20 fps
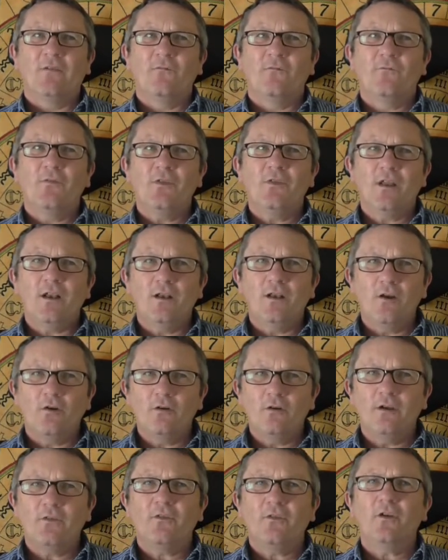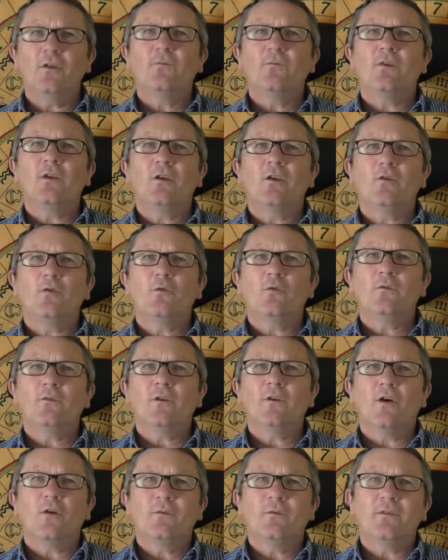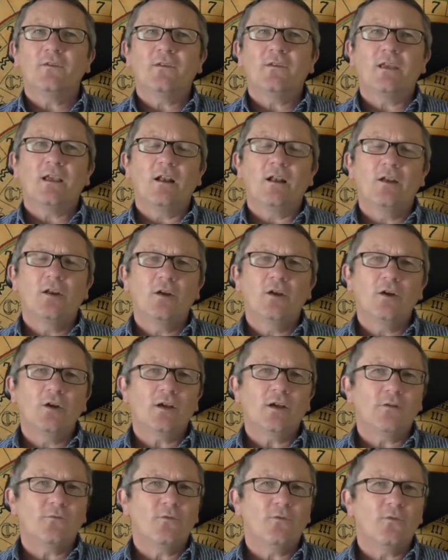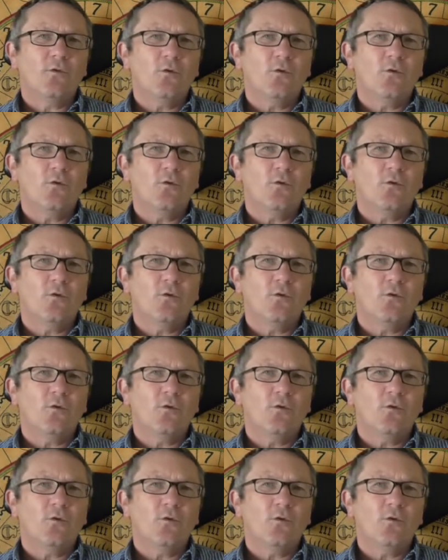for the longer term views, obviously look